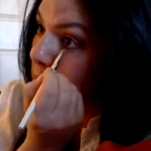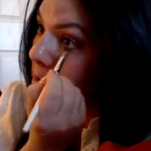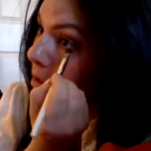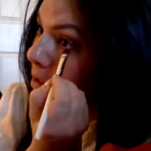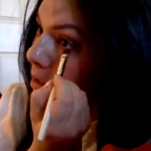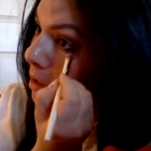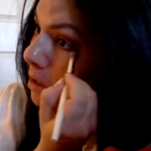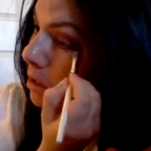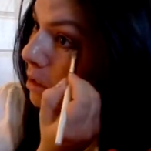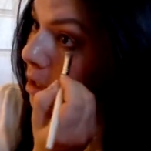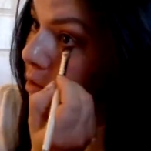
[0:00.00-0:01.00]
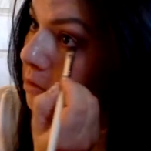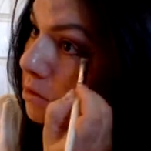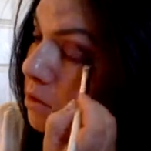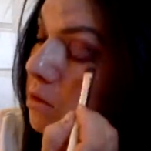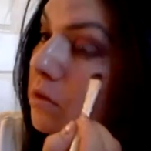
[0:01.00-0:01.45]
And it
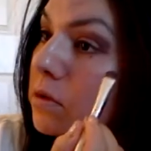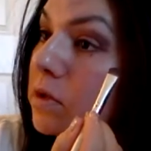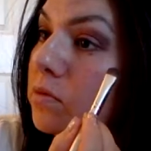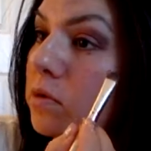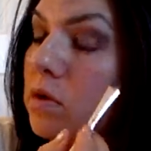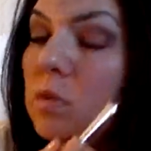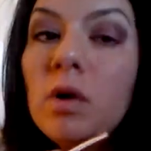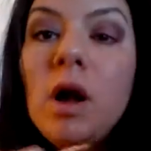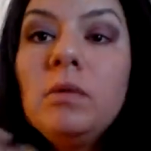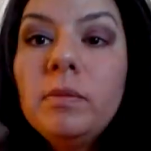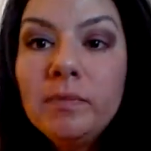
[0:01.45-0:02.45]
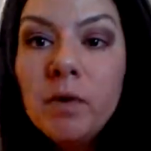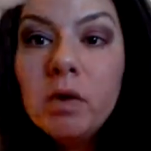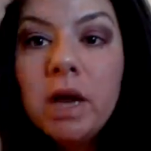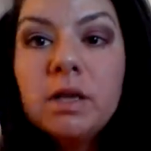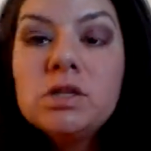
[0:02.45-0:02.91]
allows you to do this with no problem.
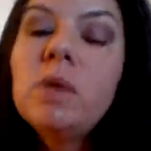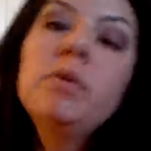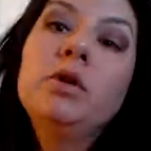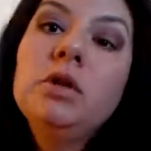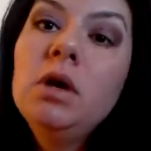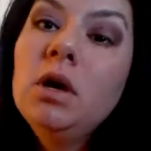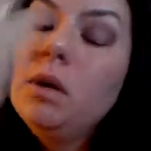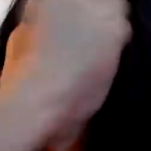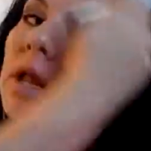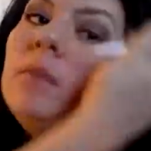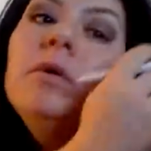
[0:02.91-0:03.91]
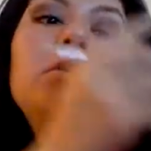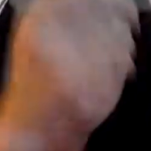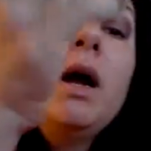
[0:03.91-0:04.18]
Okay, so I put the plum under my